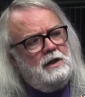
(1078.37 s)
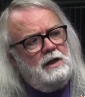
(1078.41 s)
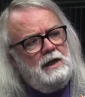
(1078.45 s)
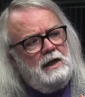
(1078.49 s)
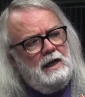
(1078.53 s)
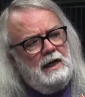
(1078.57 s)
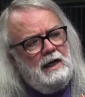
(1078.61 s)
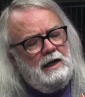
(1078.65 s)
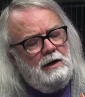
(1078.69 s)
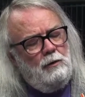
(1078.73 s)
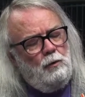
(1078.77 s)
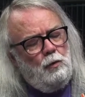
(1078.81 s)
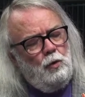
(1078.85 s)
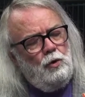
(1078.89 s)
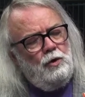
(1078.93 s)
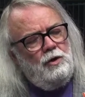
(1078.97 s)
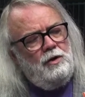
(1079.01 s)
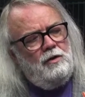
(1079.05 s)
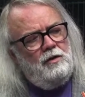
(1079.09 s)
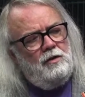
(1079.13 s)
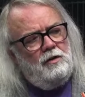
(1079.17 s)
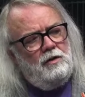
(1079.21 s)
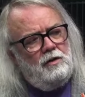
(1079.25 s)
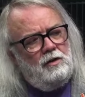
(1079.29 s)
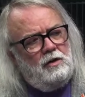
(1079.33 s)
and it
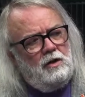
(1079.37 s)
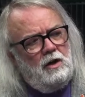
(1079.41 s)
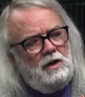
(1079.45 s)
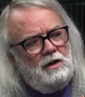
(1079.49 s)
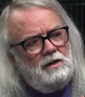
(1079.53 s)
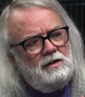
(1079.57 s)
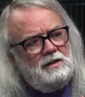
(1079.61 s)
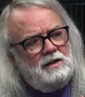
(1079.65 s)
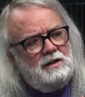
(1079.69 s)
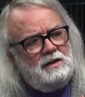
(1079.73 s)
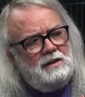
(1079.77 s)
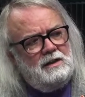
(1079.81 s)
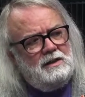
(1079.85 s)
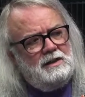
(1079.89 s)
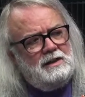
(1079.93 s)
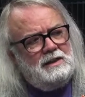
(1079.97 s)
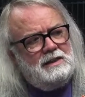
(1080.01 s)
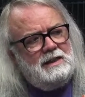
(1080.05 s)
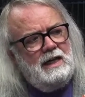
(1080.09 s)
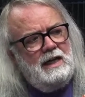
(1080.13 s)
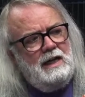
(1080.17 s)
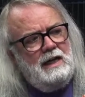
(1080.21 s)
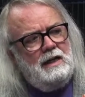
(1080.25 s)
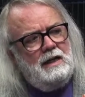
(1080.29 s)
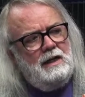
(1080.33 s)
wouldn't cost the state